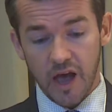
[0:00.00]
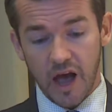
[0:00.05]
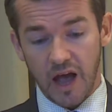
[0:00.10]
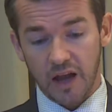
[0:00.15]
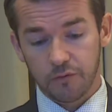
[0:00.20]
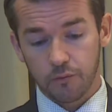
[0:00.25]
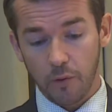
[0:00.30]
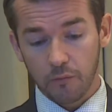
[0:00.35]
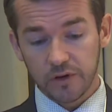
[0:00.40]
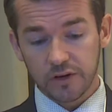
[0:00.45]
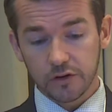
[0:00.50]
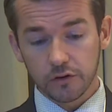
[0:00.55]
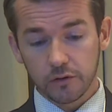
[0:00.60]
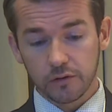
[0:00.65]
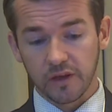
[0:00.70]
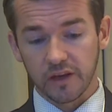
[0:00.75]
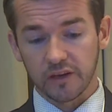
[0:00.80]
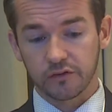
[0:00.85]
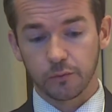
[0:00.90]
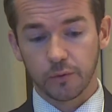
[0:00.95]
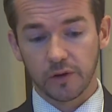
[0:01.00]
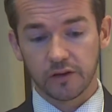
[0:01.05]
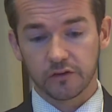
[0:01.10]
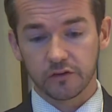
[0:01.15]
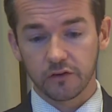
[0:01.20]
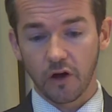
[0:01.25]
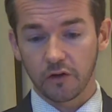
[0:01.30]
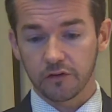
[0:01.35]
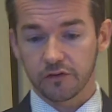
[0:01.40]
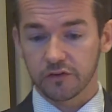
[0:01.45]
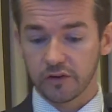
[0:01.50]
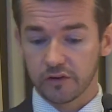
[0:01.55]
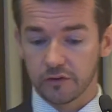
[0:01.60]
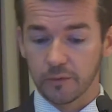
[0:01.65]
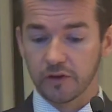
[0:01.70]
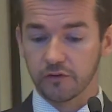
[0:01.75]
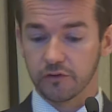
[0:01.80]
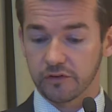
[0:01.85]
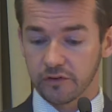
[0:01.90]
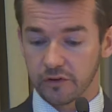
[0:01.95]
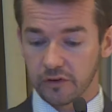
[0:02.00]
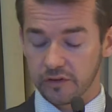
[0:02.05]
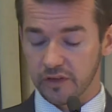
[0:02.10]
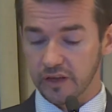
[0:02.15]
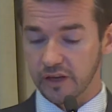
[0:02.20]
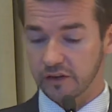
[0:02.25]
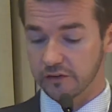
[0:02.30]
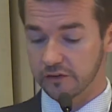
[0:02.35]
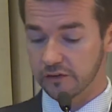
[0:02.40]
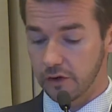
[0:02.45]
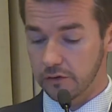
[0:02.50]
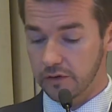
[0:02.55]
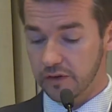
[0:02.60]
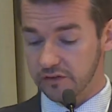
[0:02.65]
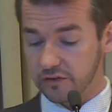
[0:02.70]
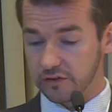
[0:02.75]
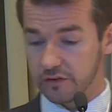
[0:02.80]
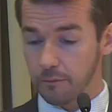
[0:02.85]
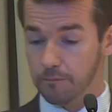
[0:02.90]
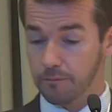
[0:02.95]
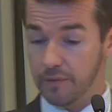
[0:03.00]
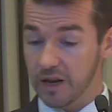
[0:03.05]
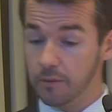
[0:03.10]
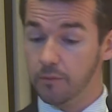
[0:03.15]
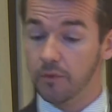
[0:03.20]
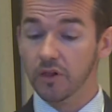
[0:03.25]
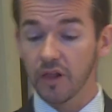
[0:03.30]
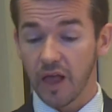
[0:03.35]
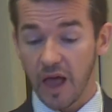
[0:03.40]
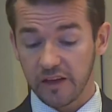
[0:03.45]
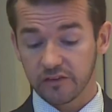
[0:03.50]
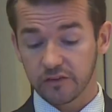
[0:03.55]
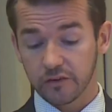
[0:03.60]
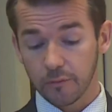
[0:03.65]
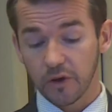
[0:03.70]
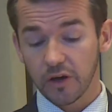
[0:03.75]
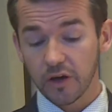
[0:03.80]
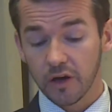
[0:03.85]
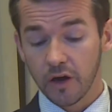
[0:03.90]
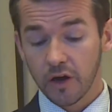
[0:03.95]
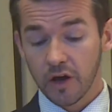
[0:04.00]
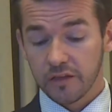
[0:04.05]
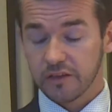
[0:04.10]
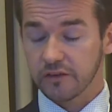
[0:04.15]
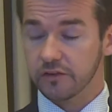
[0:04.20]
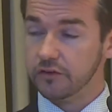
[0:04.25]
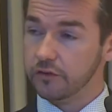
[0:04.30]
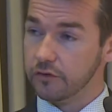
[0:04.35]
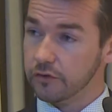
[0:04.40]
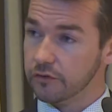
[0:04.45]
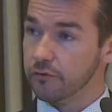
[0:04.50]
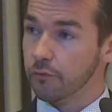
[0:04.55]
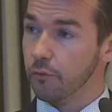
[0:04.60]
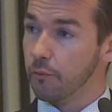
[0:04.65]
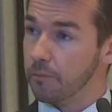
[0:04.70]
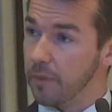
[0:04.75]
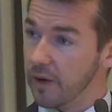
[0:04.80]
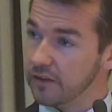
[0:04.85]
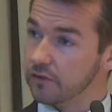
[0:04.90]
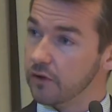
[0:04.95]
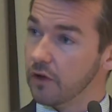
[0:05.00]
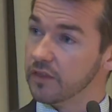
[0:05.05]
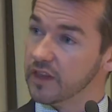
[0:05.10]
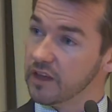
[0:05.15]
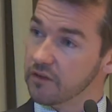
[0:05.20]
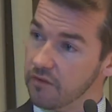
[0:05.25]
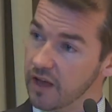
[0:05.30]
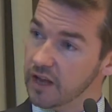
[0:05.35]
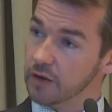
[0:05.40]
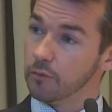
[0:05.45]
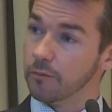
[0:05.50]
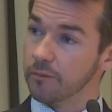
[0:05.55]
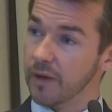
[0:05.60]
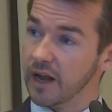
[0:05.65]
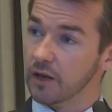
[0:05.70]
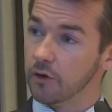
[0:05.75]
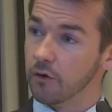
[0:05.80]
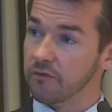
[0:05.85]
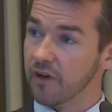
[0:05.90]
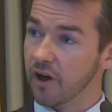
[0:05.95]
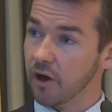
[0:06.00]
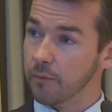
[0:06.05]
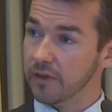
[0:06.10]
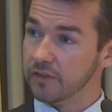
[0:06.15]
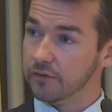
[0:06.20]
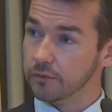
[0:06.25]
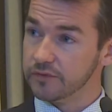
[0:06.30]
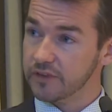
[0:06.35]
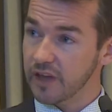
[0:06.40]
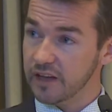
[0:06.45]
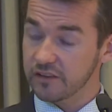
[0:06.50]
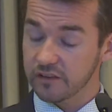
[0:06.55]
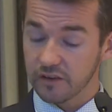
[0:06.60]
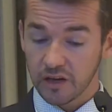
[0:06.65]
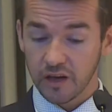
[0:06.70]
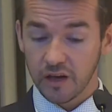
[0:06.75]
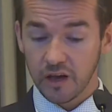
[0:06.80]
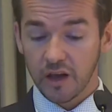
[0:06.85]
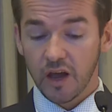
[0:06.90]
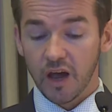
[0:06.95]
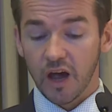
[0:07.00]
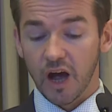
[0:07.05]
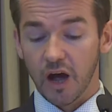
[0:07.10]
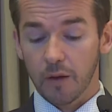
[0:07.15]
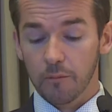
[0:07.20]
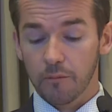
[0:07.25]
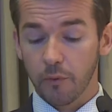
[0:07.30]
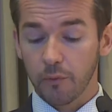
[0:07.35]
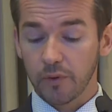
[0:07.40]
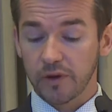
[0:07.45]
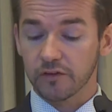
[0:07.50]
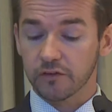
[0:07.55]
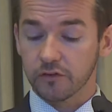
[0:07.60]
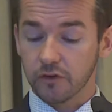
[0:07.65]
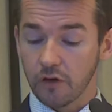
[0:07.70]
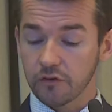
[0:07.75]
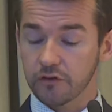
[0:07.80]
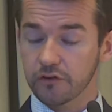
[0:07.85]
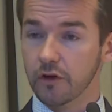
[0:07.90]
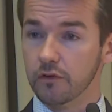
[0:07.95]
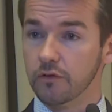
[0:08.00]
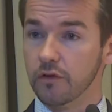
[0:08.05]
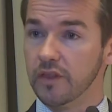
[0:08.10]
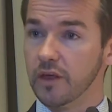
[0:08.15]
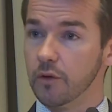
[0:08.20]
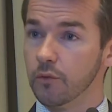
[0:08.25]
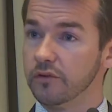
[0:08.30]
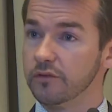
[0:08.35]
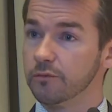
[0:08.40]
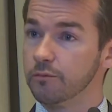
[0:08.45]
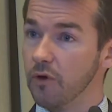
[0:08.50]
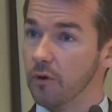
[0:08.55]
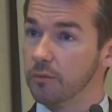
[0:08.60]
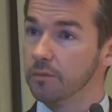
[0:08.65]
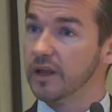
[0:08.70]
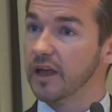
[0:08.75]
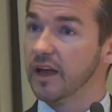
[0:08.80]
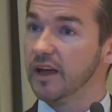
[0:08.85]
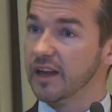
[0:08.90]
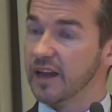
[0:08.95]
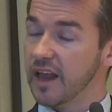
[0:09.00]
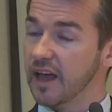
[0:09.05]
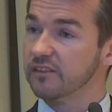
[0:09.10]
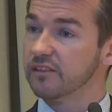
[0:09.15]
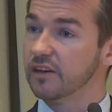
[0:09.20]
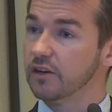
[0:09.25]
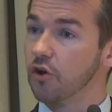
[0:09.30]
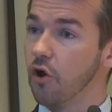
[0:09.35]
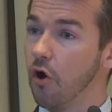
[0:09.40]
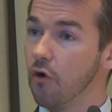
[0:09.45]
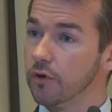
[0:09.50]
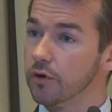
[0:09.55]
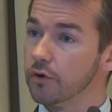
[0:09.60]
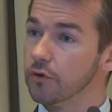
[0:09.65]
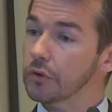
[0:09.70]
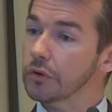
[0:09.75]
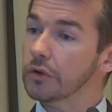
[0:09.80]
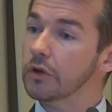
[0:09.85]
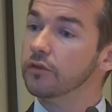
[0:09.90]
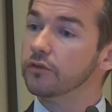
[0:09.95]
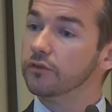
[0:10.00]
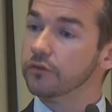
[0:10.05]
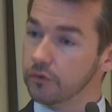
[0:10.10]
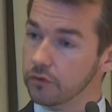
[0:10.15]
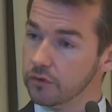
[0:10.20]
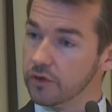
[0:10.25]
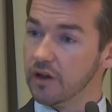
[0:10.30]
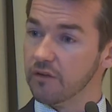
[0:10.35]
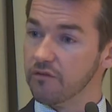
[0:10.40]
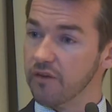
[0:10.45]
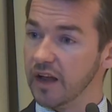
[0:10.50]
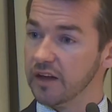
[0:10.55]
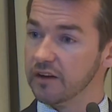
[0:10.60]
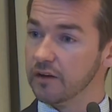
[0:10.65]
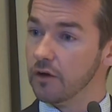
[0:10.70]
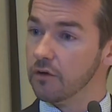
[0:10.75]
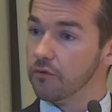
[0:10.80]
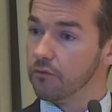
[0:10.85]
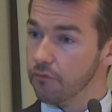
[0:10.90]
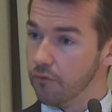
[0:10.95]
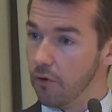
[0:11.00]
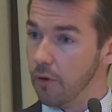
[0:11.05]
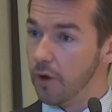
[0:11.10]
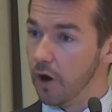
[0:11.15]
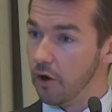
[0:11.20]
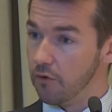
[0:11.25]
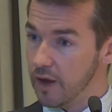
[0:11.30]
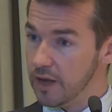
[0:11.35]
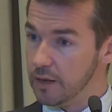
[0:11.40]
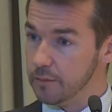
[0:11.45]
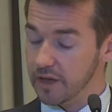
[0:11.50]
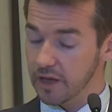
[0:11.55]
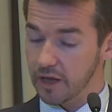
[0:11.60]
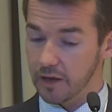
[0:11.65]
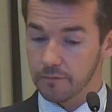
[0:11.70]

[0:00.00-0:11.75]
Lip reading: And when we do this, we can start to see some interesting things. So this is a minimal estimate. This is just based on the available paleoenvironmental data, but we can start to show that there was probably a connected corridor to the Levant from Arabia,